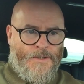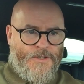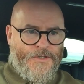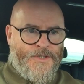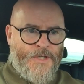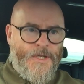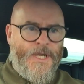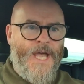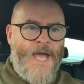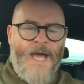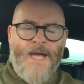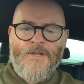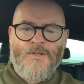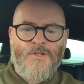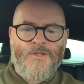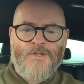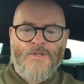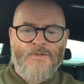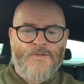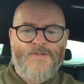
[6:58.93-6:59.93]
So yeah,
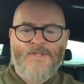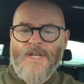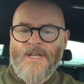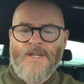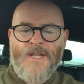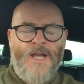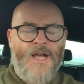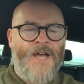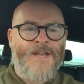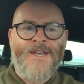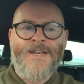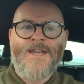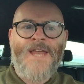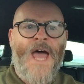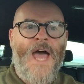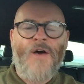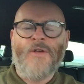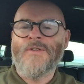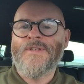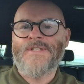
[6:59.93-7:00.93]
just sort of sitting there. And then
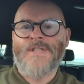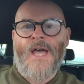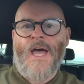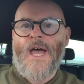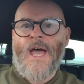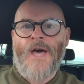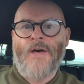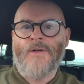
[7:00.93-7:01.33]
health set,